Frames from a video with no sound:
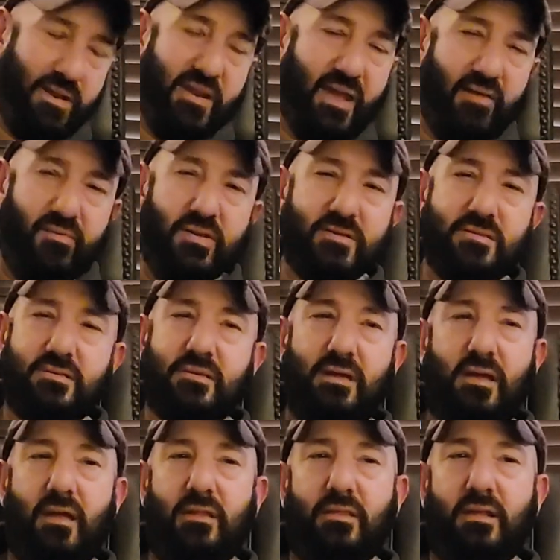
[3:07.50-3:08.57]
Ben
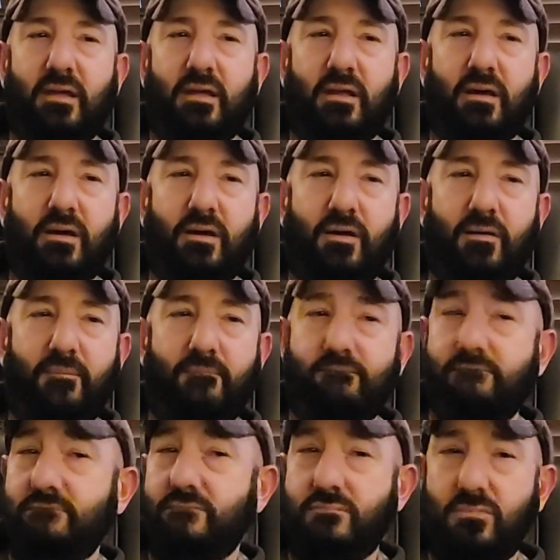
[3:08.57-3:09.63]
Nevis, and then
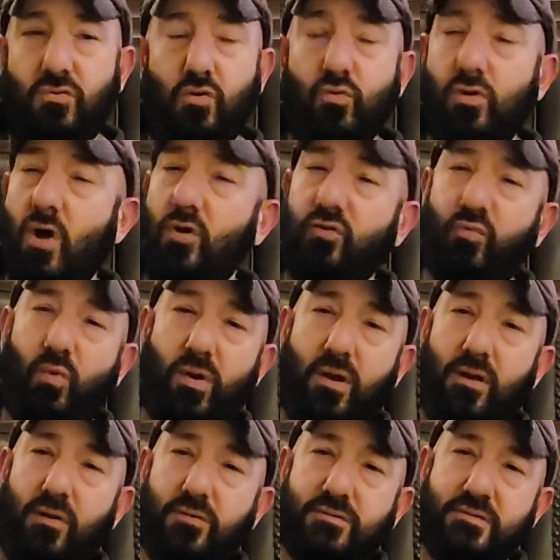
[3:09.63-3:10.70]
who knows
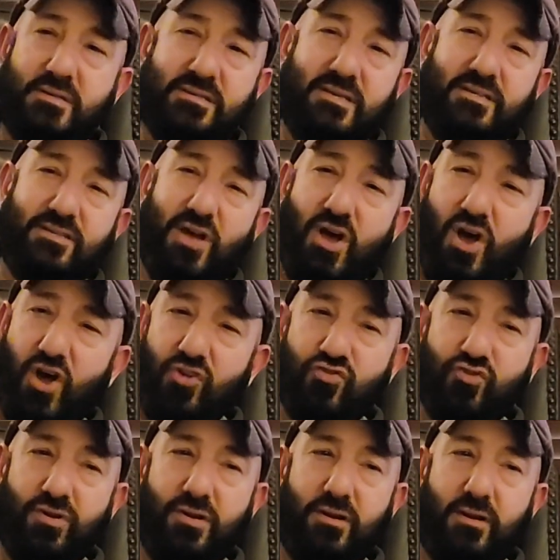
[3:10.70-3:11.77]
where else. It says
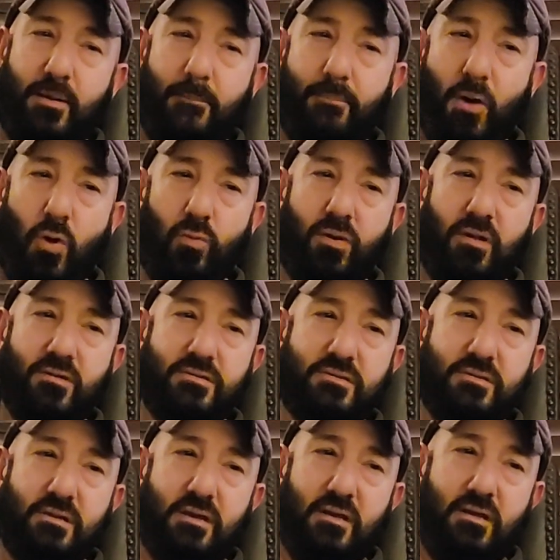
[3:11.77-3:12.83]
100
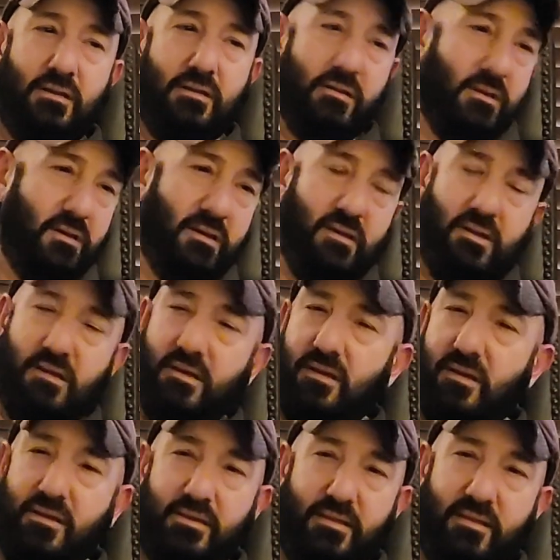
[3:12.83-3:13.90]
components, and
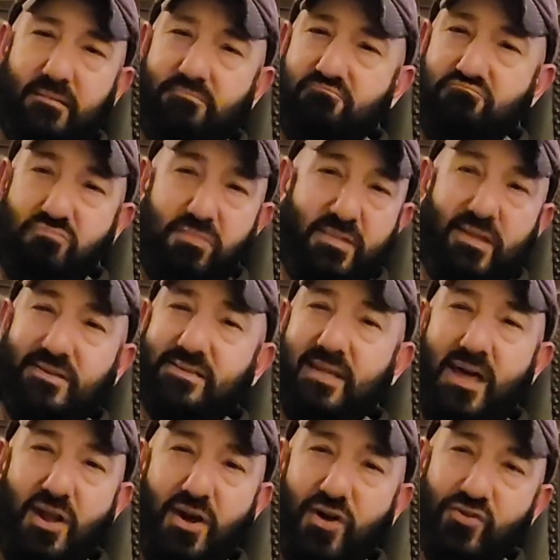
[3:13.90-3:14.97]
there's
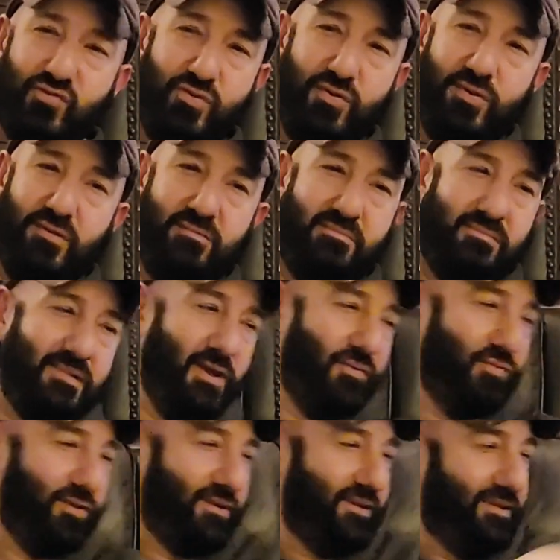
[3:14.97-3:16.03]
not 100
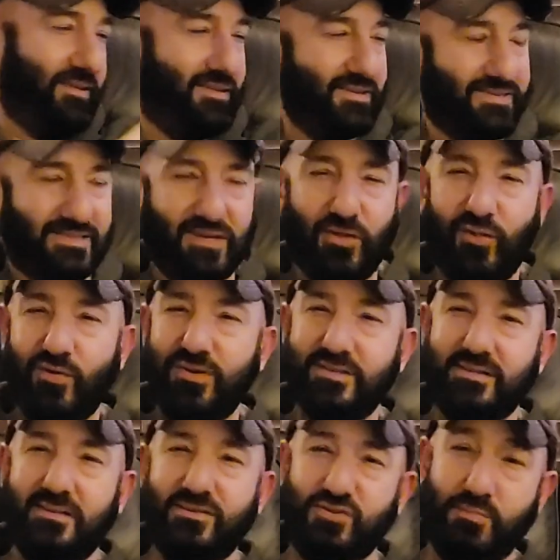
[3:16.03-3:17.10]
different
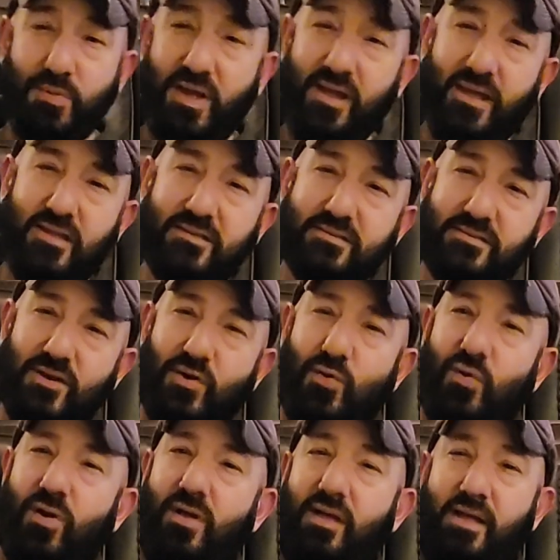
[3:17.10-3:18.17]
distilleries in Japan,
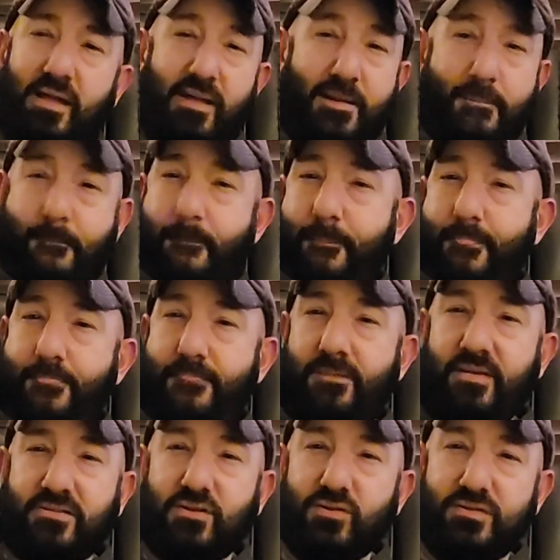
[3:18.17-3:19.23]
so
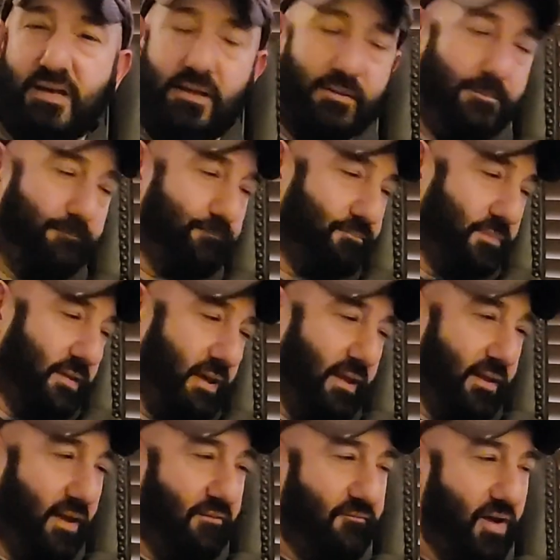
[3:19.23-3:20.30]
there's no telling.
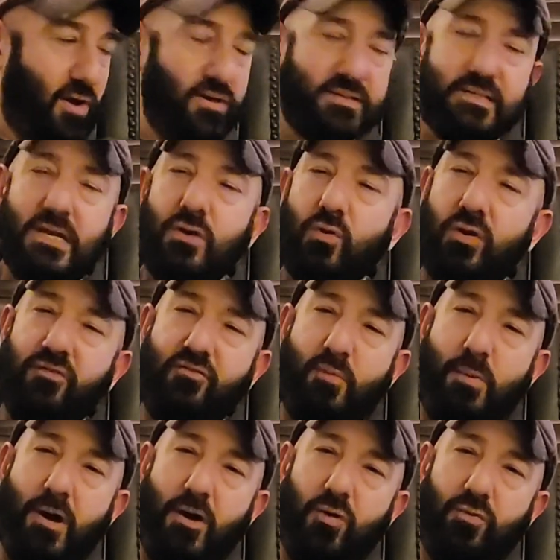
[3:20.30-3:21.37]
And they're very secretive
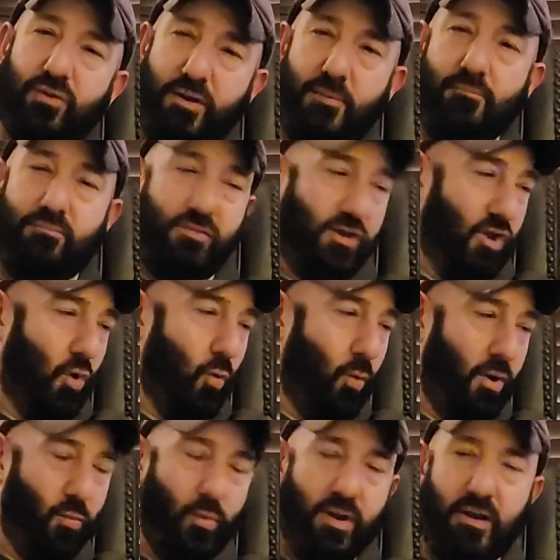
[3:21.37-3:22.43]
about
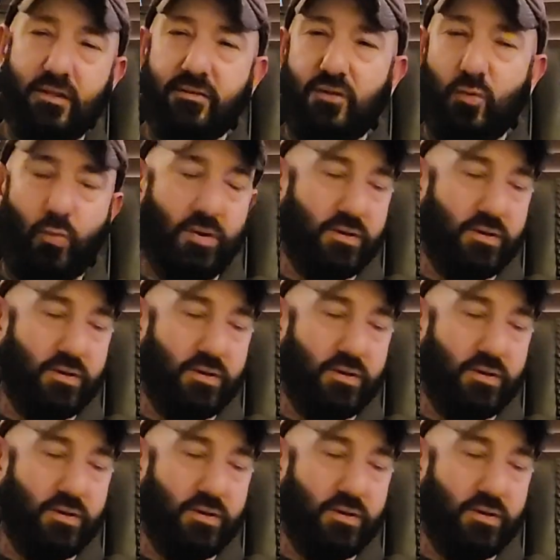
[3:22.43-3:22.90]
what went into the